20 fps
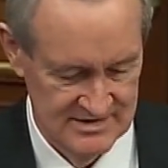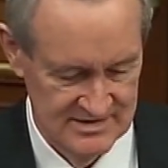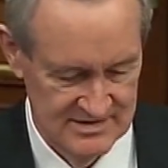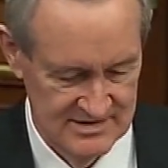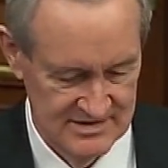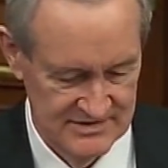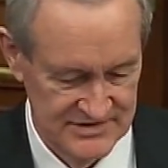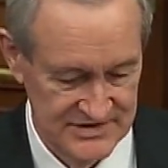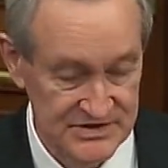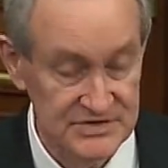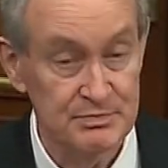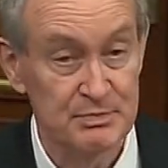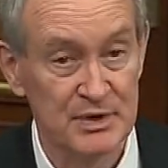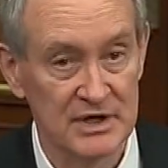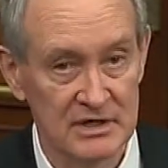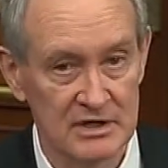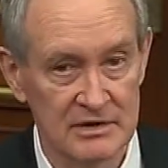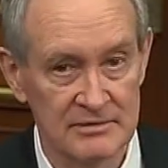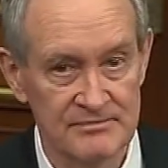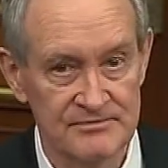This
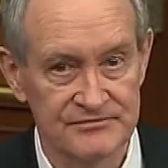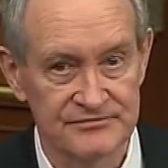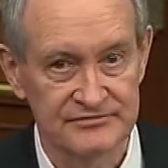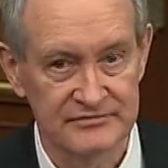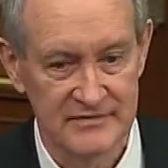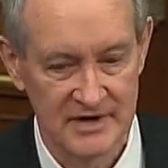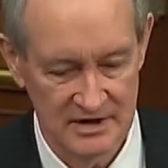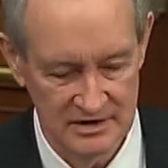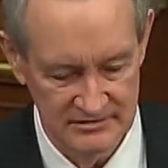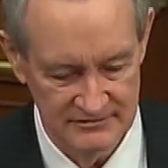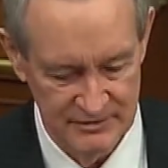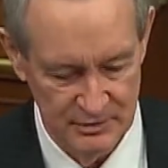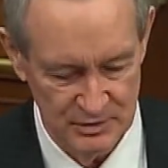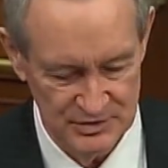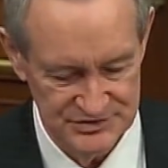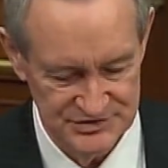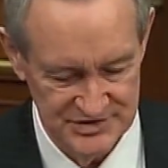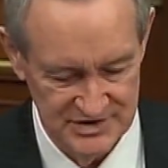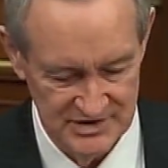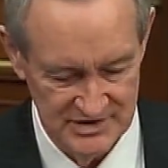bill,
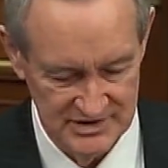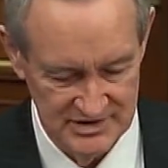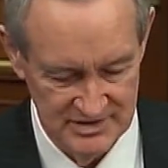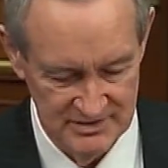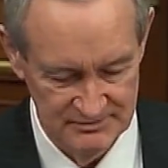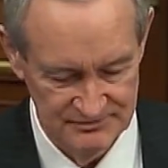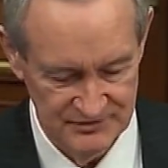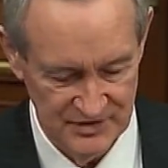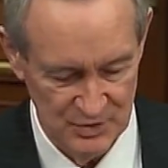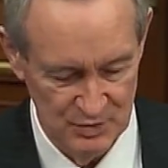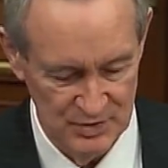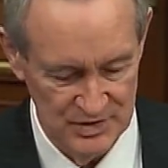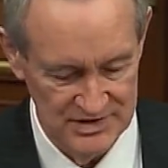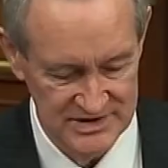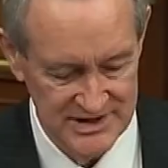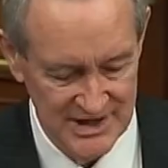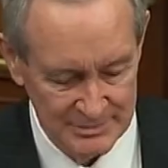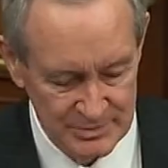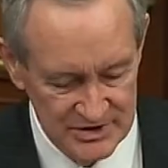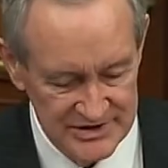unfortunately, would
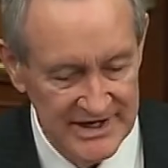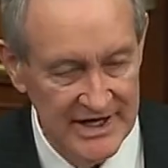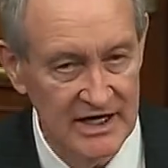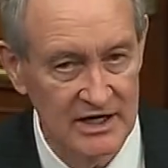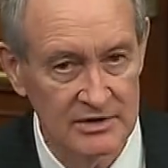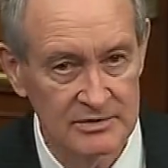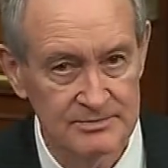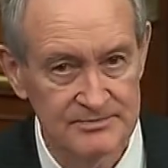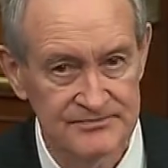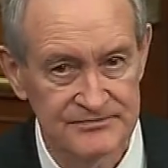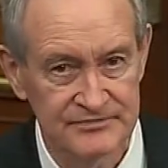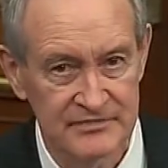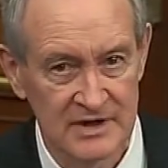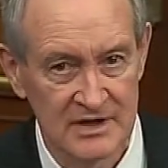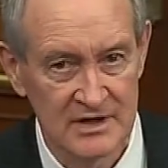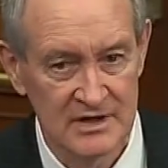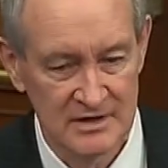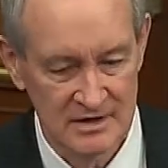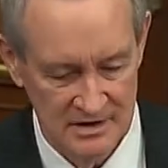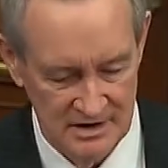double down
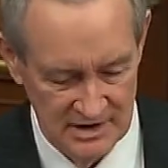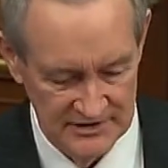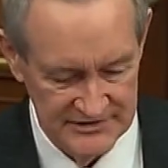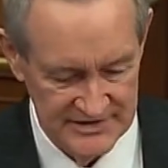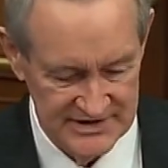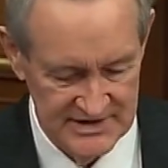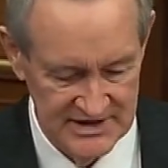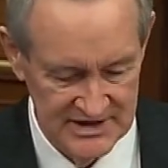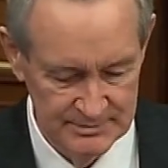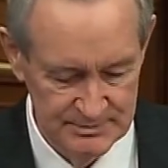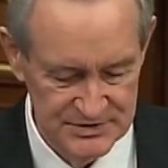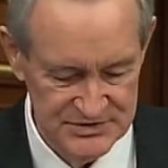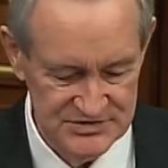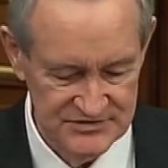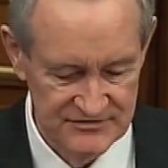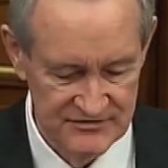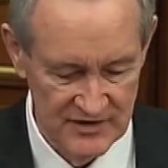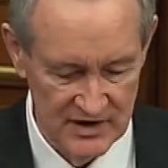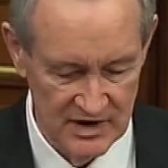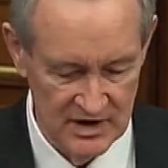on the deepest
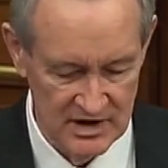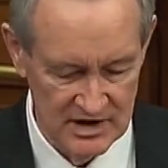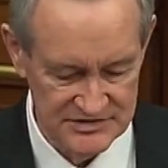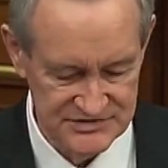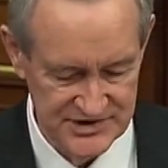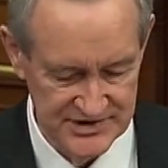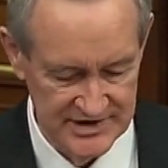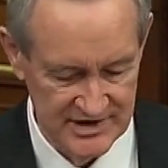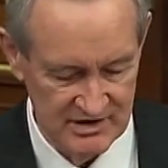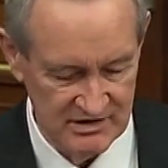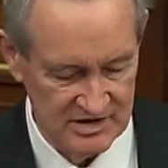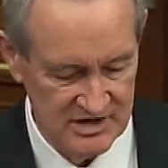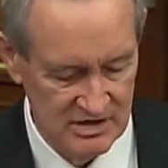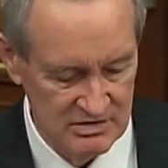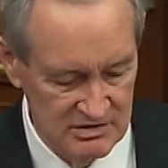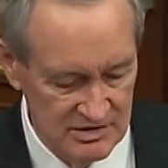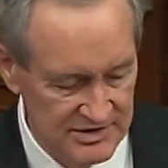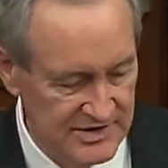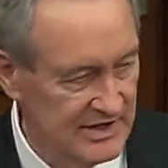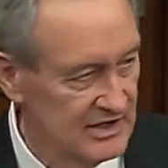flaws in our
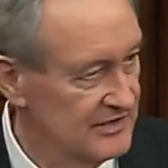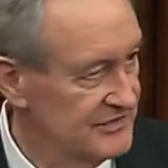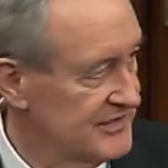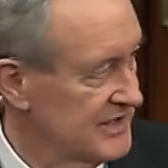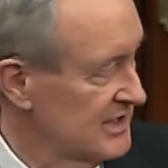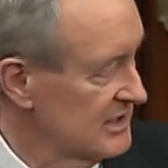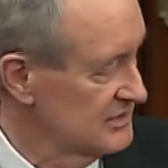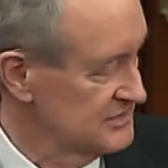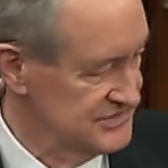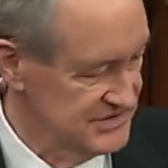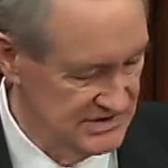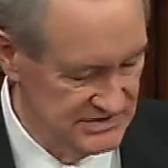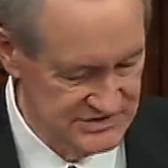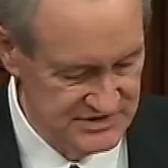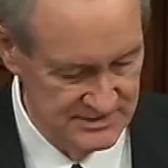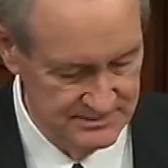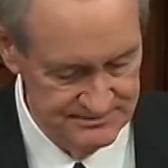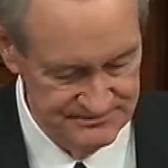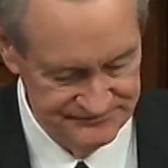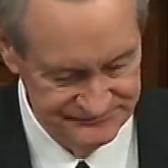current healthcare
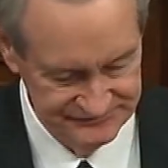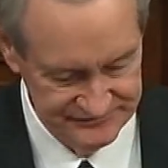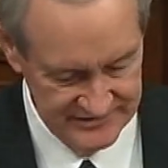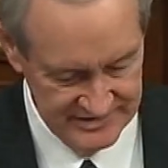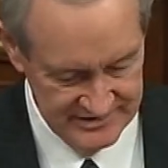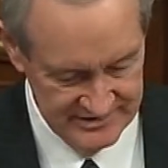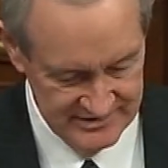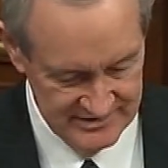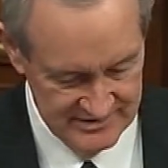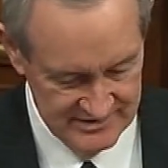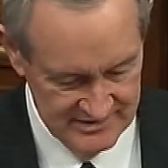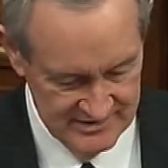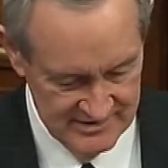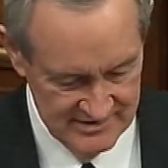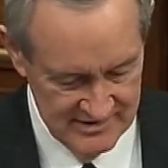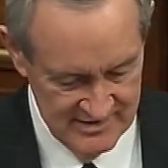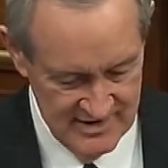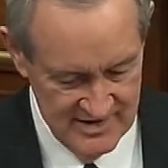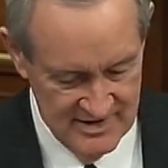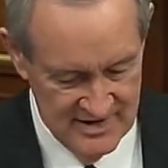system
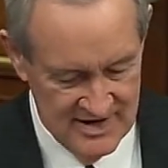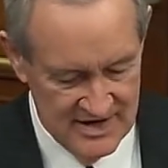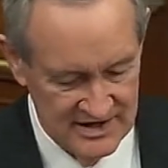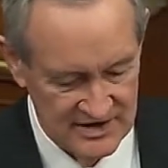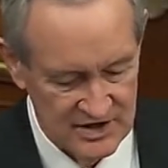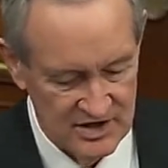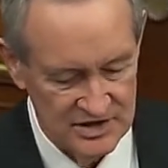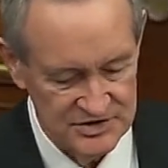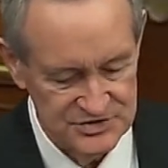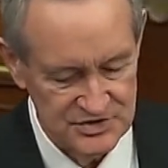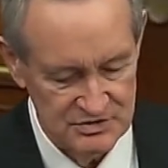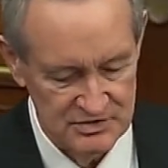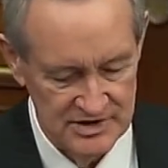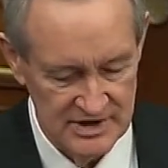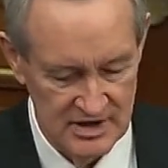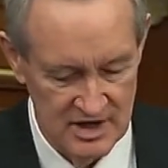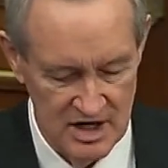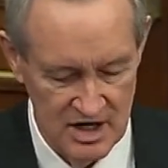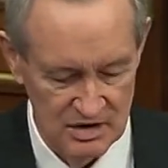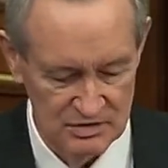and usher in
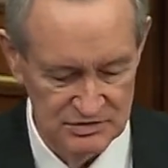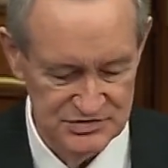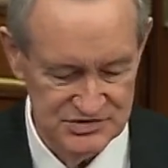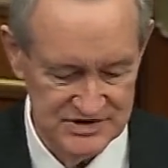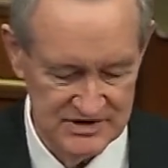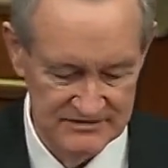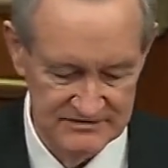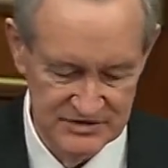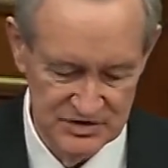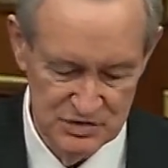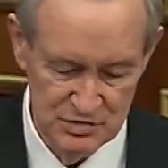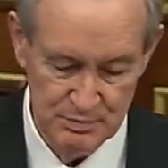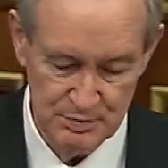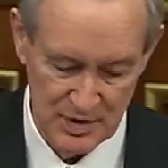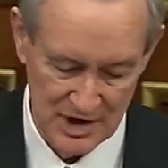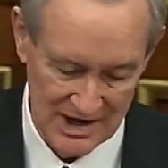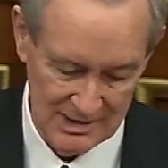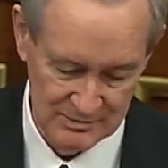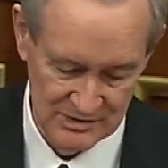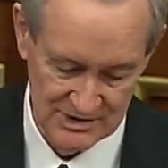a host of new
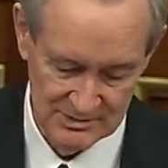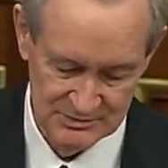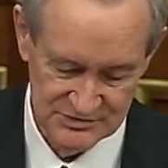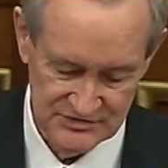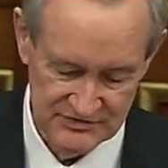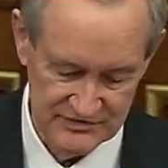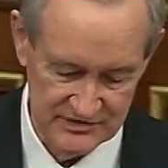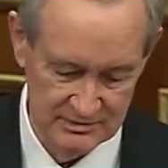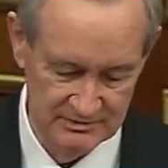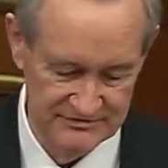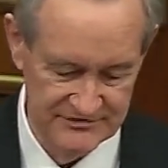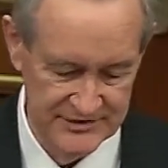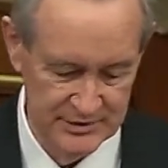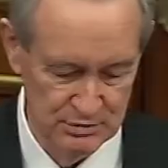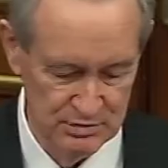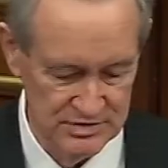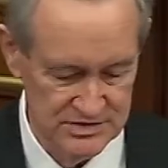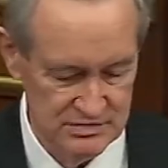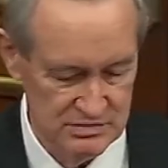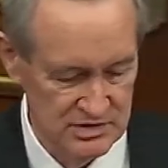problems from
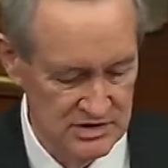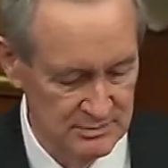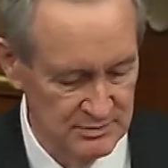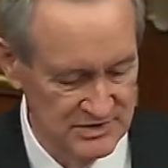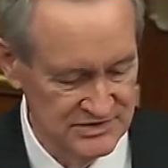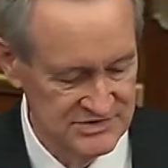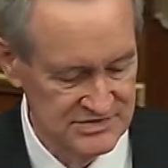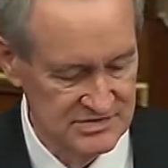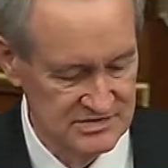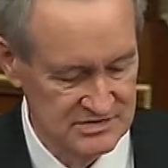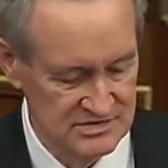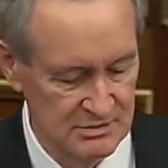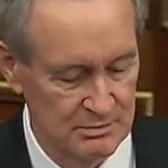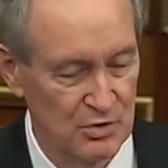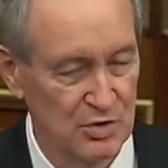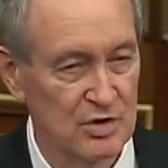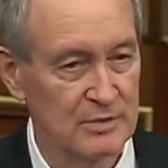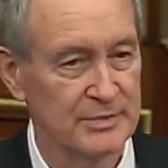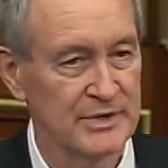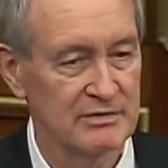fewer treatments to
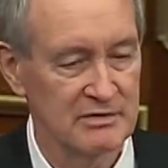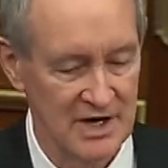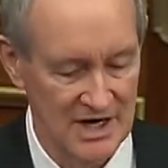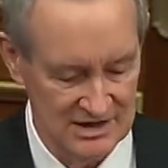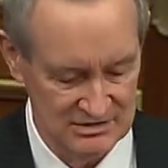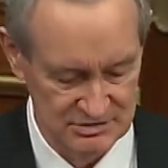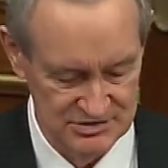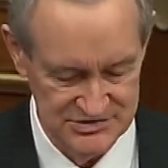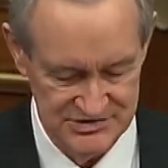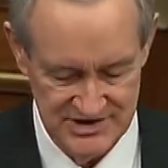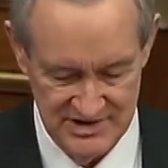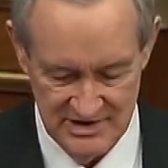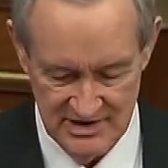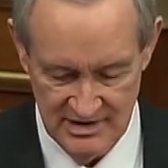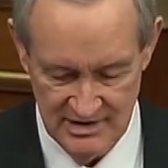more bureaucracy.